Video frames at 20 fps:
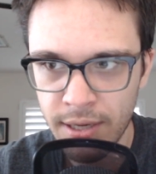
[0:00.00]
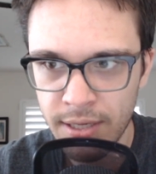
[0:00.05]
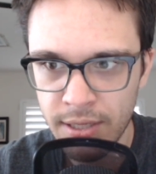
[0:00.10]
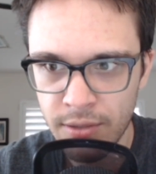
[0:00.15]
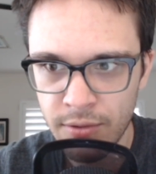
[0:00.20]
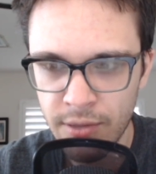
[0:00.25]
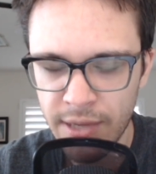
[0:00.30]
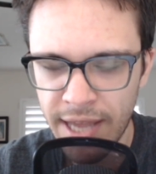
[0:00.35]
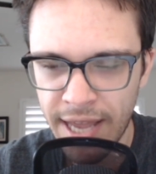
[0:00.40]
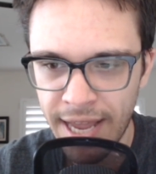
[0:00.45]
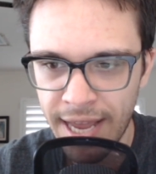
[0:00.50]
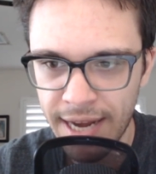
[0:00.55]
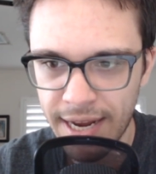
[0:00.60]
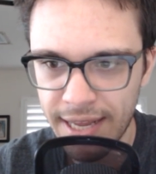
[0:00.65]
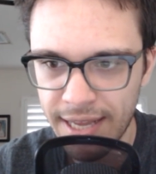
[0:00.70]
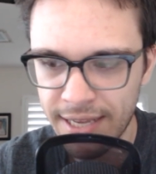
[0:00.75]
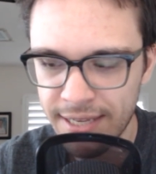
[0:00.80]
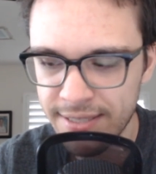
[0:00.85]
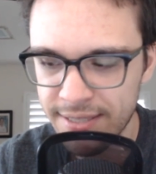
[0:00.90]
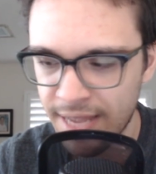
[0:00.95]
you can't
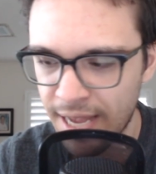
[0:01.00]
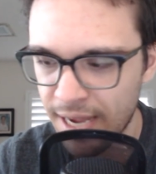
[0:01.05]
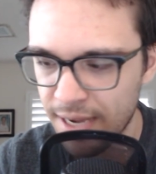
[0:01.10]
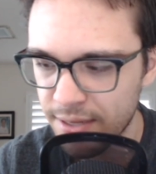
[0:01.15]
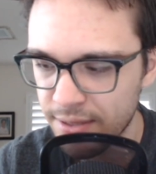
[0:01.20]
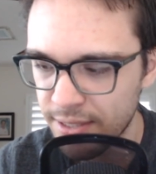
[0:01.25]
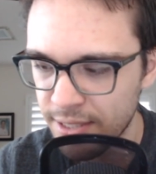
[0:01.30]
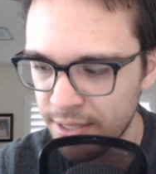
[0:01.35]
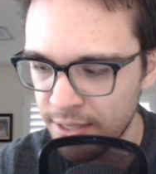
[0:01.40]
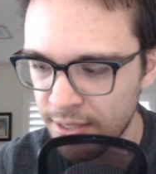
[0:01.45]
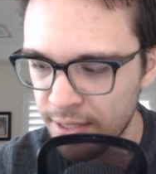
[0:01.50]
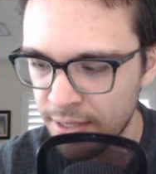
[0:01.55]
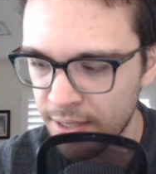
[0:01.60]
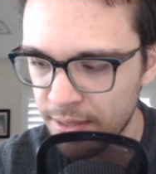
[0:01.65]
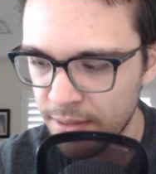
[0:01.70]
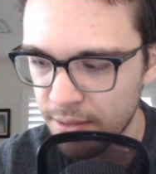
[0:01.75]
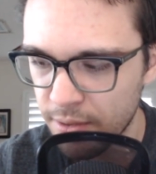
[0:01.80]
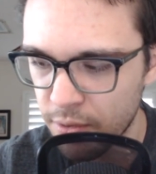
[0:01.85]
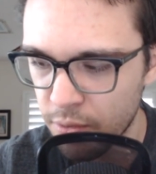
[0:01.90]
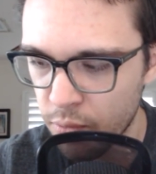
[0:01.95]

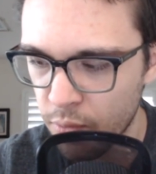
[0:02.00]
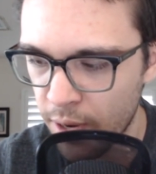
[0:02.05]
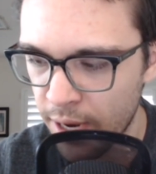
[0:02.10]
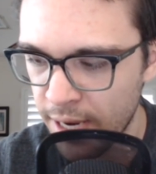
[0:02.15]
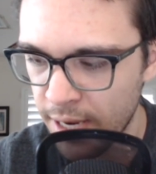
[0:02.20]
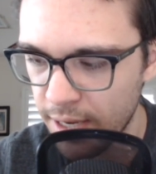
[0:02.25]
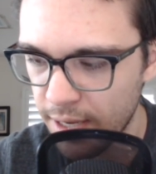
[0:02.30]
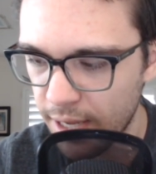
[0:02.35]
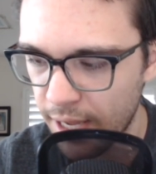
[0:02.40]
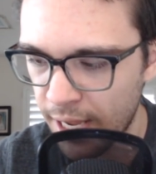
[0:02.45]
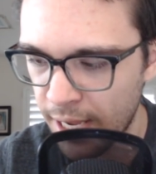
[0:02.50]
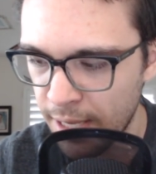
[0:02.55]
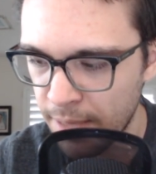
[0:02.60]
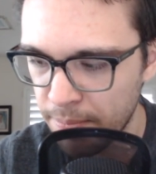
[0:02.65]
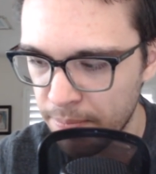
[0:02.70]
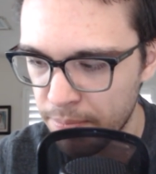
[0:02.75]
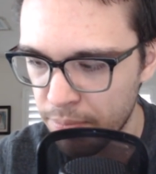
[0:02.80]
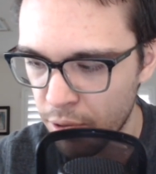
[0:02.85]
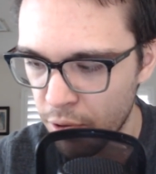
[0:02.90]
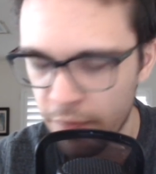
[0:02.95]
exactly create
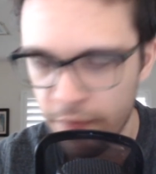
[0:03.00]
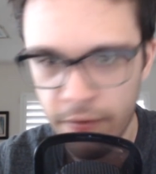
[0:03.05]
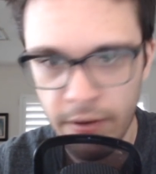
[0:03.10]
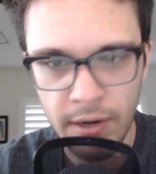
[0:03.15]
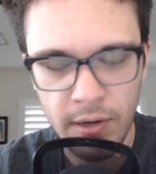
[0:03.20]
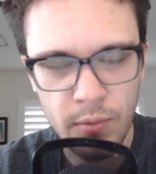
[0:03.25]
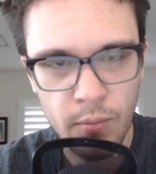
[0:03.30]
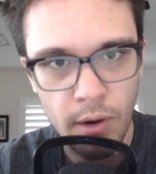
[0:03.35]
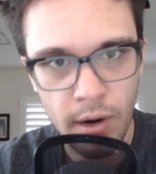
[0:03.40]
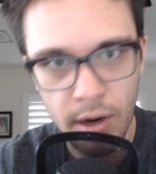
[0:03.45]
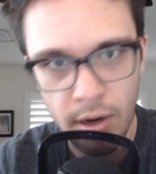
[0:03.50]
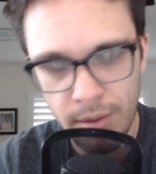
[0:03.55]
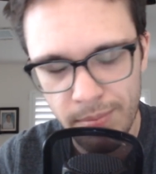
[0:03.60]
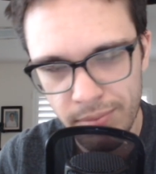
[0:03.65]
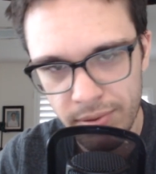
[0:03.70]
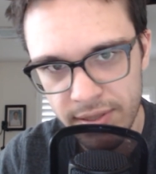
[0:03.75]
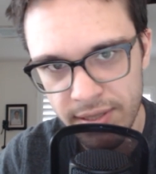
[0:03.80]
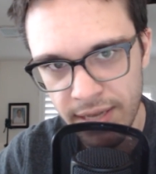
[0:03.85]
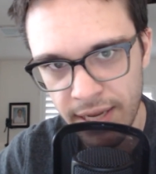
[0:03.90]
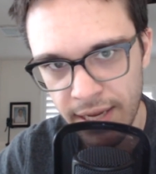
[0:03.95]
a perfect
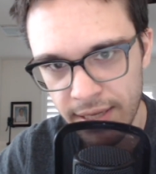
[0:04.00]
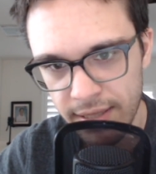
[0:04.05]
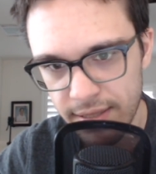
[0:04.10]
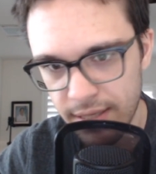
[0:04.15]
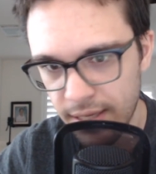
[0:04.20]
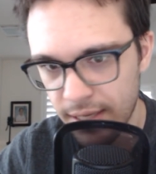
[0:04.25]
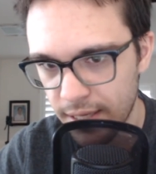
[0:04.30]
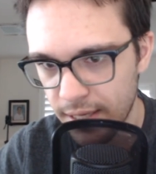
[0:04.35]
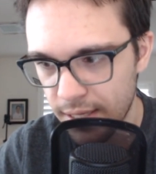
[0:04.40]
100%